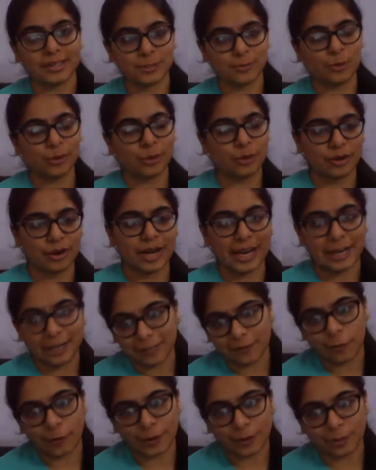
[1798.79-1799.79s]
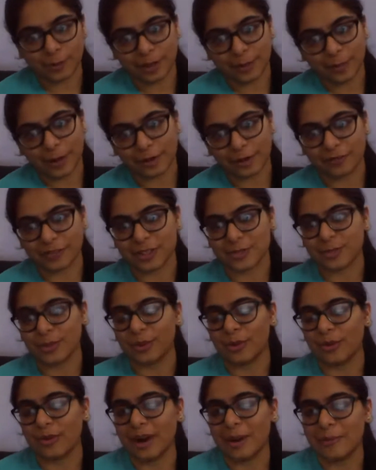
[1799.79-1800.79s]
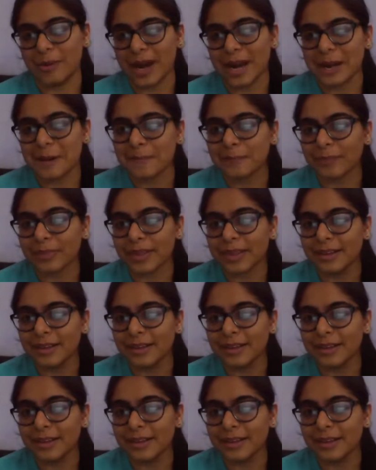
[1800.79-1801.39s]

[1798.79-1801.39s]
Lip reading: this you want to be a part of this program, right?